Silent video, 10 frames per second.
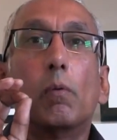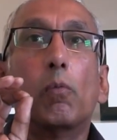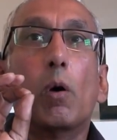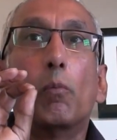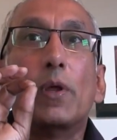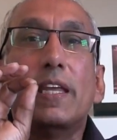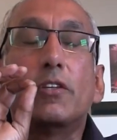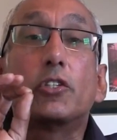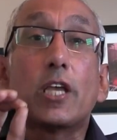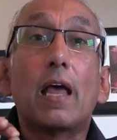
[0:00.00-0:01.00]
what, we need
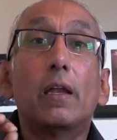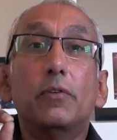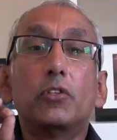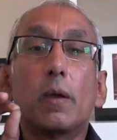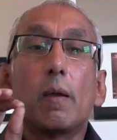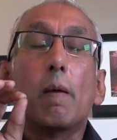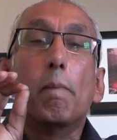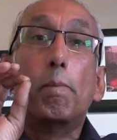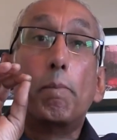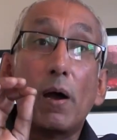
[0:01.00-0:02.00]
to challenge
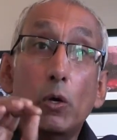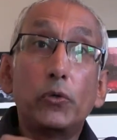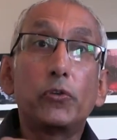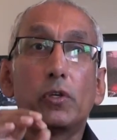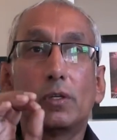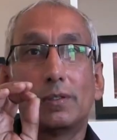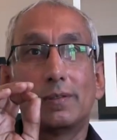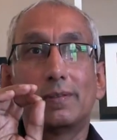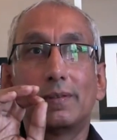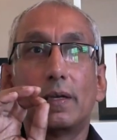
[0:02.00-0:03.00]
both
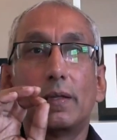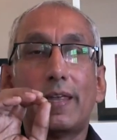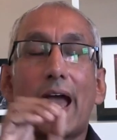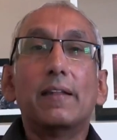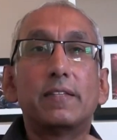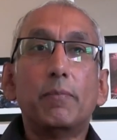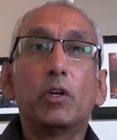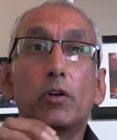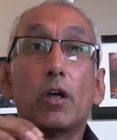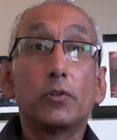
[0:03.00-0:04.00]
the
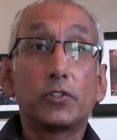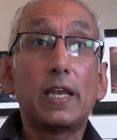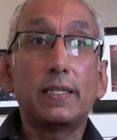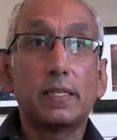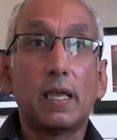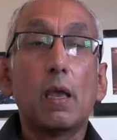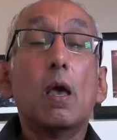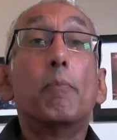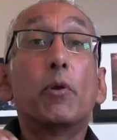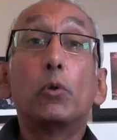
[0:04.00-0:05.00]
anti-immigrant hostility,
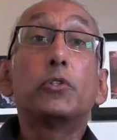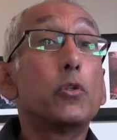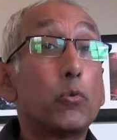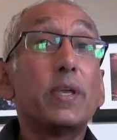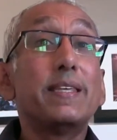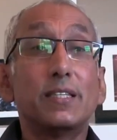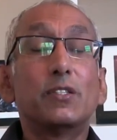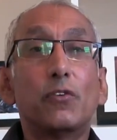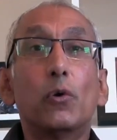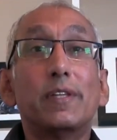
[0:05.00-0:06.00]
but also the
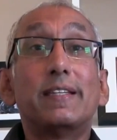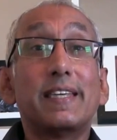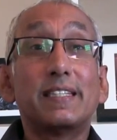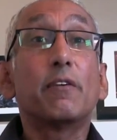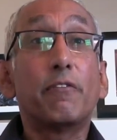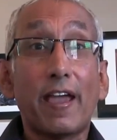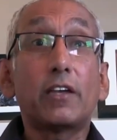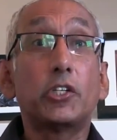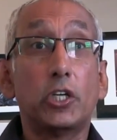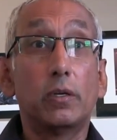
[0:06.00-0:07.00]
reasons for the
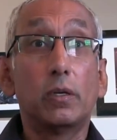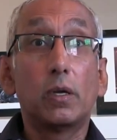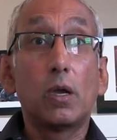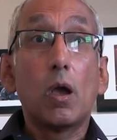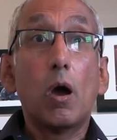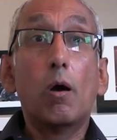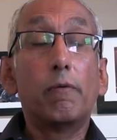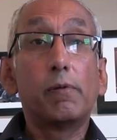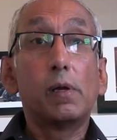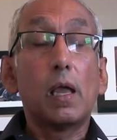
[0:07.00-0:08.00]
disaffection
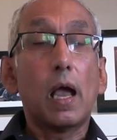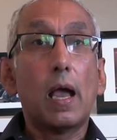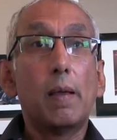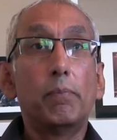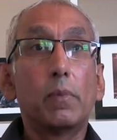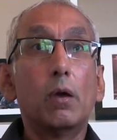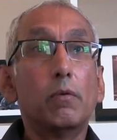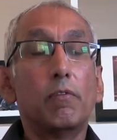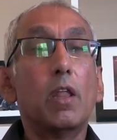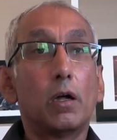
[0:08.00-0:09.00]
of, um,
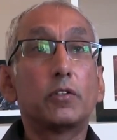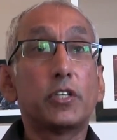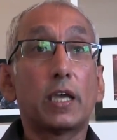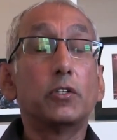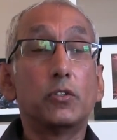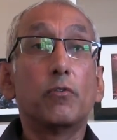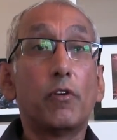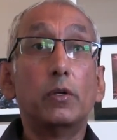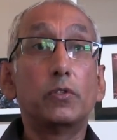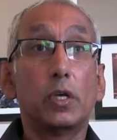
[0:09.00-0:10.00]
of large sections of
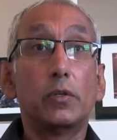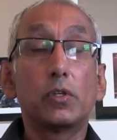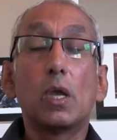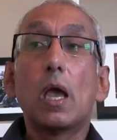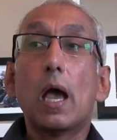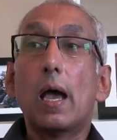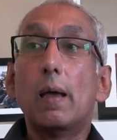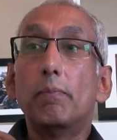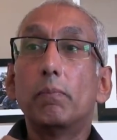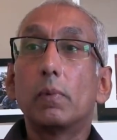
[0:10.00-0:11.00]
voters.
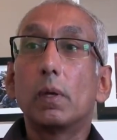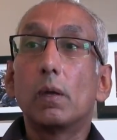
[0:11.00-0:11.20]
Um,